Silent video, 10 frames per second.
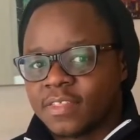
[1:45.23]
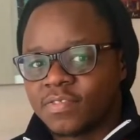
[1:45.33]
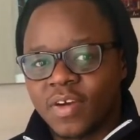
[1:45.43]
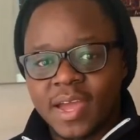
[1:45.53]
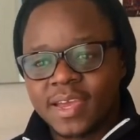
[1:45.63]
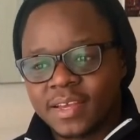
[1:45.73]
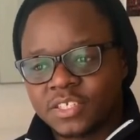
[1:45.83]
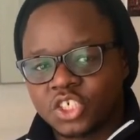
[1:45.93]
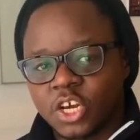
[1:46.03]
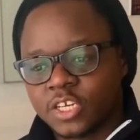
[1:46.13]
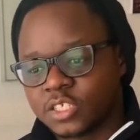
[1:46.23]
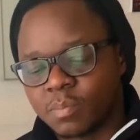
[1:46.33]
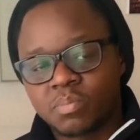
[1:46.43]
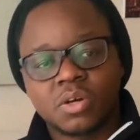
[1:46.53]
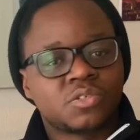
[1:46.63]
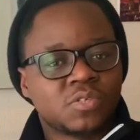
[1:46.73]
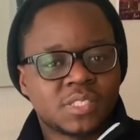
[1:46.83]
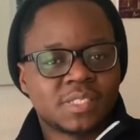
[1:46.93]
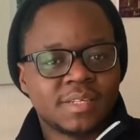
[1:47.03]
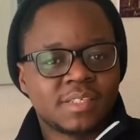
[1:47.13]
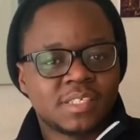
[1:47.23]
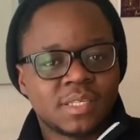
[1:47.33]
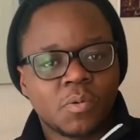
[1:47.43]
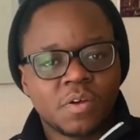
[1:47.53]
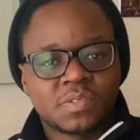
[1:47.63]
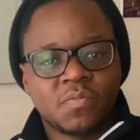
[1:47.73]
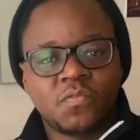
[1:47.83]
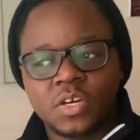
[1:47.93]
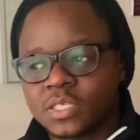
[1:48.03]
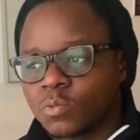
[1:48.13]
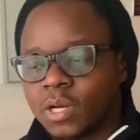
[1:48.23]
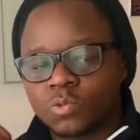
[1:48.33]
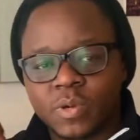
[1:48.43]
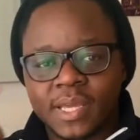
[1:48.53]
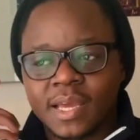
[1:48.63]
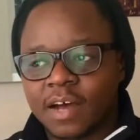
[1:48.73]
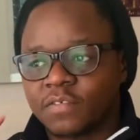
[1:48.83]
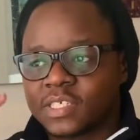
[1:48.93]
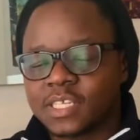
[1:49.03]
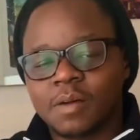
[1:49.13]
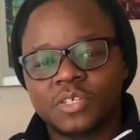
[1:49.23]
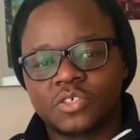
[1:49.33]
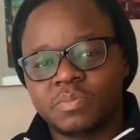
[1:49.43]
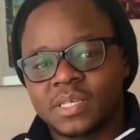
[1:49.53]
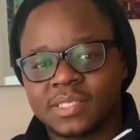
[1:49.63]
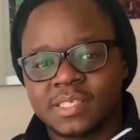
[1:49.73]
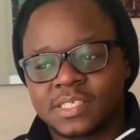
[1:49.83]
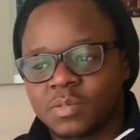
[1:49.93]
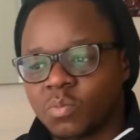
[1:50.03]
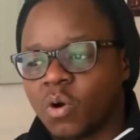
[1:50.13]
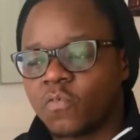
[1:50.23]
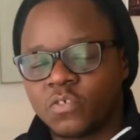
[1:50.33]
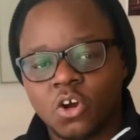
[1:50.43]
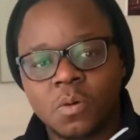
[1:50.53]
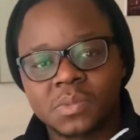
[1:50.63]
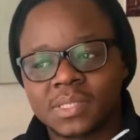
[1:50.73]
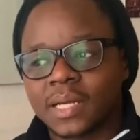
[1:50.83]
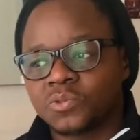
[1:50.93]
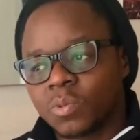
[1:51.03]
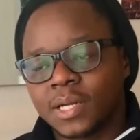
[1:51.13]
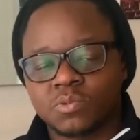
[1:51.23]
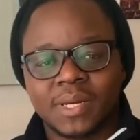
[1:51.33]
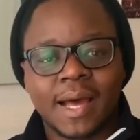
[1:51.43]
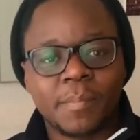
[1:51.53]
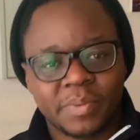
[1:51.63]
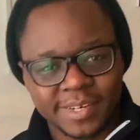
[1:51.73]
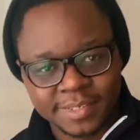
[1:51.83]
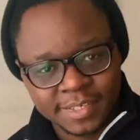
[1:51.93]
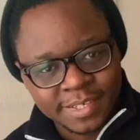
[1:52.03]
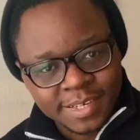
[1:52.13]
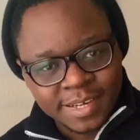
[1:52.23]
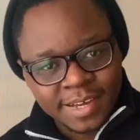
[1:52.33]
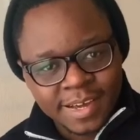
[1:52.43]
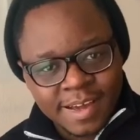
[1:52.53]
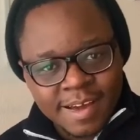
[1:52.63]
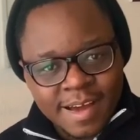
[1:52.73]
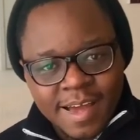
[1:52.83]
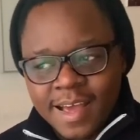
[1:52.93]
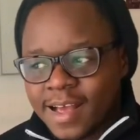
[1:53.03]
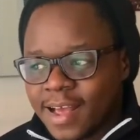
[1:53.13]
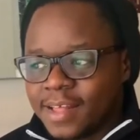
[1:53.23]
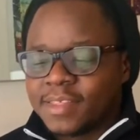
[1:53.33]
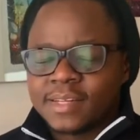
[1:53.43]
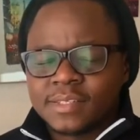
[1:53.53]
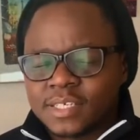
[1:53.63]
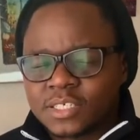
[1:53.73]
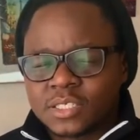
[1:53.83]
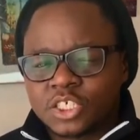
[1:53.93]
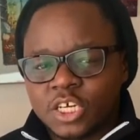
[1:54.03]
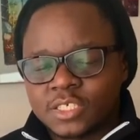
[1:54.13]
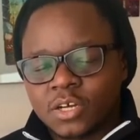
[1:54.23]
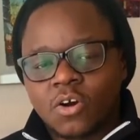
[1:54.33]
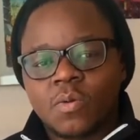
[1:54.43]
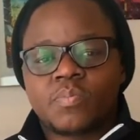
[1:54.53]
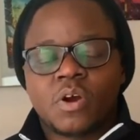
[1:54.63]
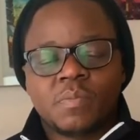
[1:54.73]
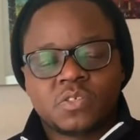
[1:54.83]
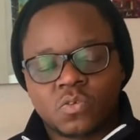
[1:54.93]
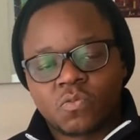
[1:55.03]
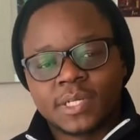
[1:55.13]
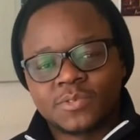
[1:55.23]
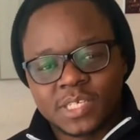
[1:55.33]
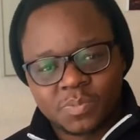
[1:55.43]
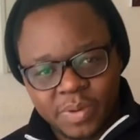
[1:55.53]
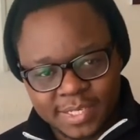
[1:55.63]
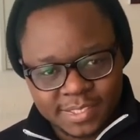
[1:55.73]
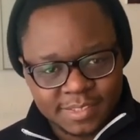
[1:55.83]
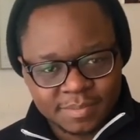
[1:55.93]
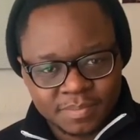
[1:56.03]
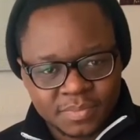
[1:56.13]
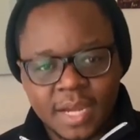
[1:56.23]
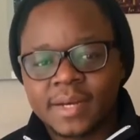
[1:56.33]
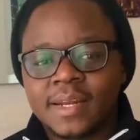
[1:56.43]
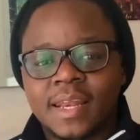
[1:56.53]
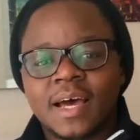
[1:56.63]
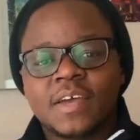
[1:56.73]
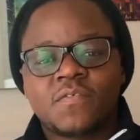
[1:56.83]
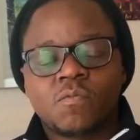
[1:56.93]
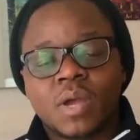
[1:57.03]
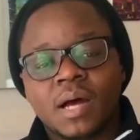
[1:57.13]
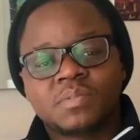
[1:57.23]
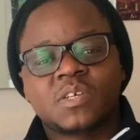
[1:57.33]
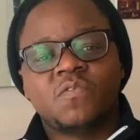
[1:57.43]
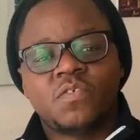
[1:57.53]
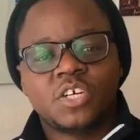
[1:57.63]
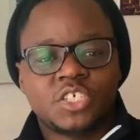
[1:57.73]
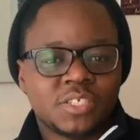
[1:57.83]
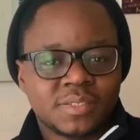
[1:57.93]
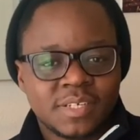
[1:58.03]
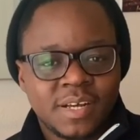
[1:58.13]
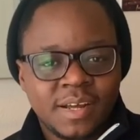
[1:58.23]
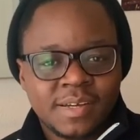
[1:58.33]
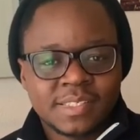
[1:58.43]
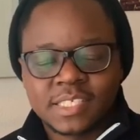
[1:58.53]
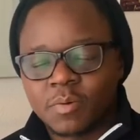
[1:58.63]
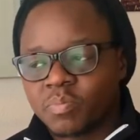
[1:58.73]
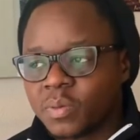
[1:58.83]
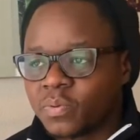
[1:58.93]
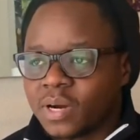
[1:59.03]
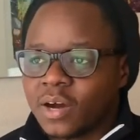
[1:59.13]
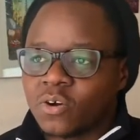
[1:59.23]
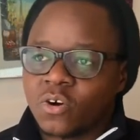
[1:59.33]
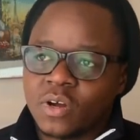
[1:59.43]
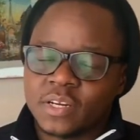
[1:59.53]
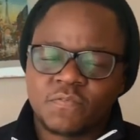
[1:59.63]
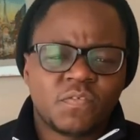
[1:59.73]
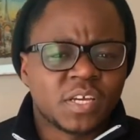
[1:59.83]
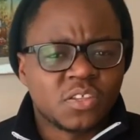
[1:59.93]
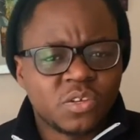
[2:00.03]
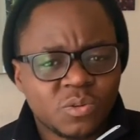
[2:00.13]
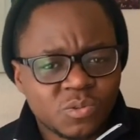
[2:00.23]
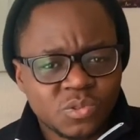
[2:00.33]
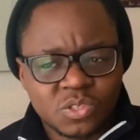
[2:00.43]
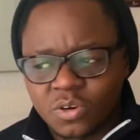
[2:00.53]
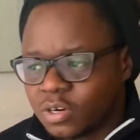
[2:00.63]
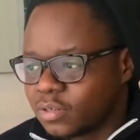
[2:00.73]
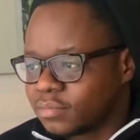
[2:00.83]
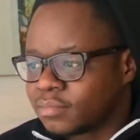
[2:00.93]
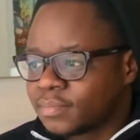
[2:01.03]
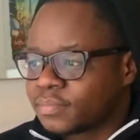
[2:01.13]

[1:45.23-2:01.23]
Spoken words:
they change the plot twist, and this is a way of subverting what we have established to be a system of norms that what will happen. And then this changed the whole premise of what we expected. And in life, we have subversion. Some people now call it fake news or